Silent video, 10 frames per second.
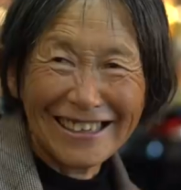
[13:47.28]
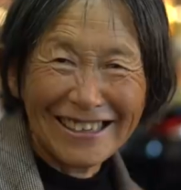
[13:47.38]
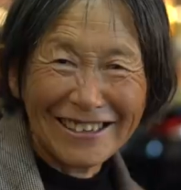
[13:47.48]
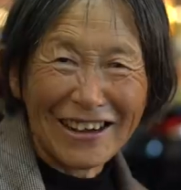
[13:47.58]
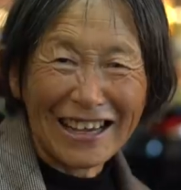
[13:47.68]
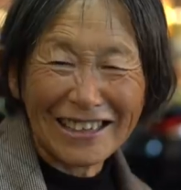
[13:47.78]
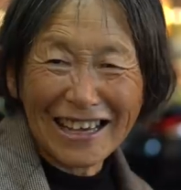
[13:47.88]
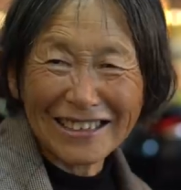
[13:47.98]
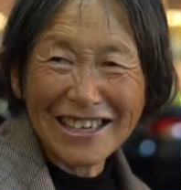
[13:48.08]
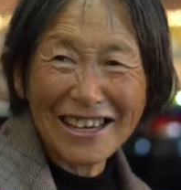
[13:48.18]
are facing
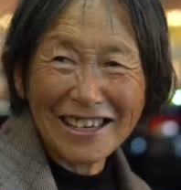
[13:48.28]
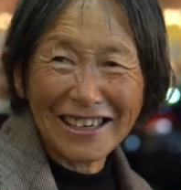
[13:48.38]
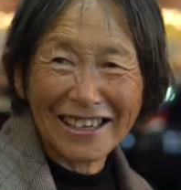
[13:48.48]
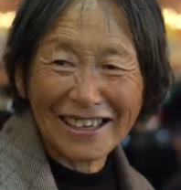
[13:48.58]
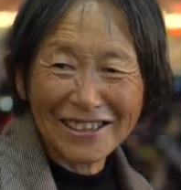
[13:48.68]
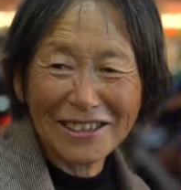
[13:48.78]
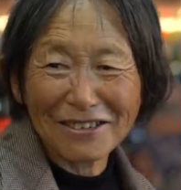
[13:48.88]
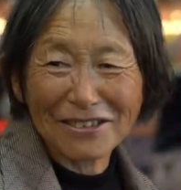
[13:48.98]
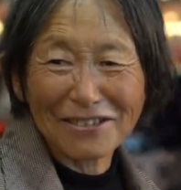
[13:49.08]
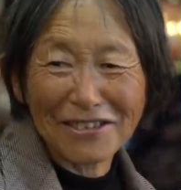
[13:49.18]
terrible
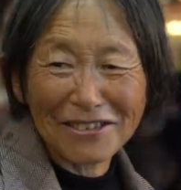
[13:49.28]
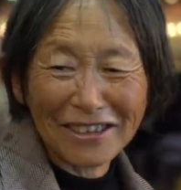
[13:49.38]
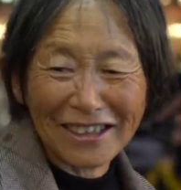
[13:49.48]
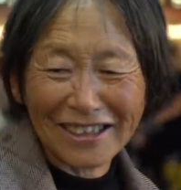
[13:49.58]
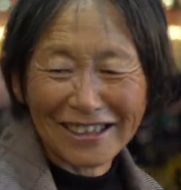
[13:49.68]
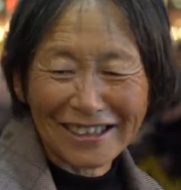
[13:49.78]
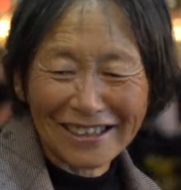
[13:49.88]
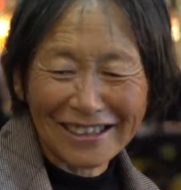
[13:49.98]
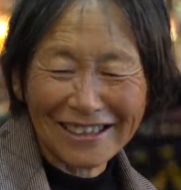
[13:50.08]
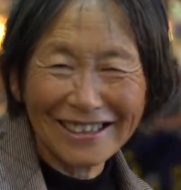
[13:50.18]
hardships in China, and
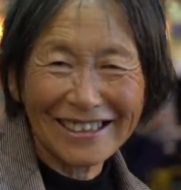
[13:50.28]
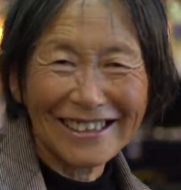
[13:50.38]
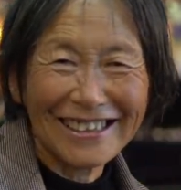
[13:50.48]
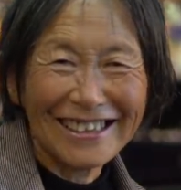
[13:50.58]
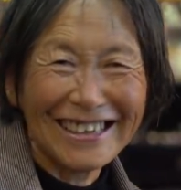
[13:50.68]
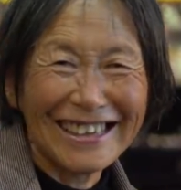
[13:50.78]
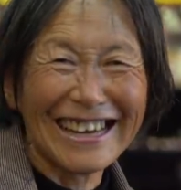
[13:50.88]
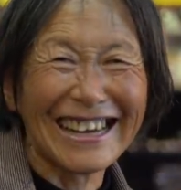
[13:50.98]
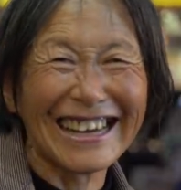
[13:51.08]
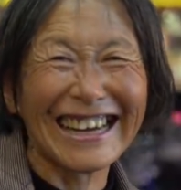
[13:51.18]
they're just ignored.
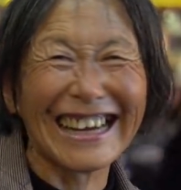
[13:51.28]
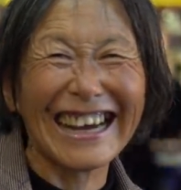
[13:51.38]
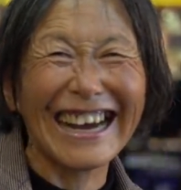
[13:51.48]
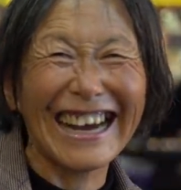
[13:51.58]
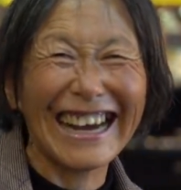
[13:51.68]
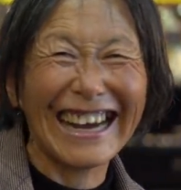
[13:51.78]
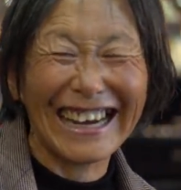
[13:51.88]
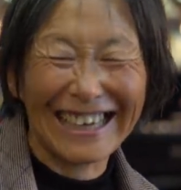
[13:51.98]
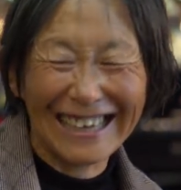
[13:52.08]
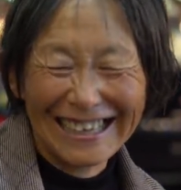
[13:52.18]
And you know
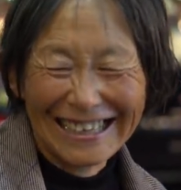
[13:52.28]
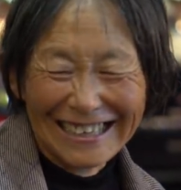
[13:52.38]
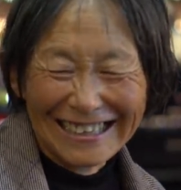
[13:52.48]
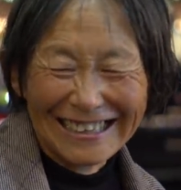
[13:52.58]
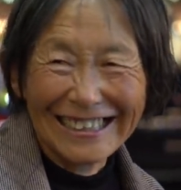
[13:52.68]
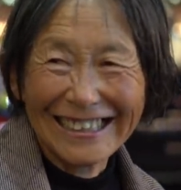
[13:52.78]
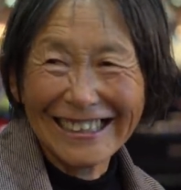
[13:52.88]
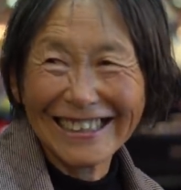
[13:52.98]
what? That's not fair.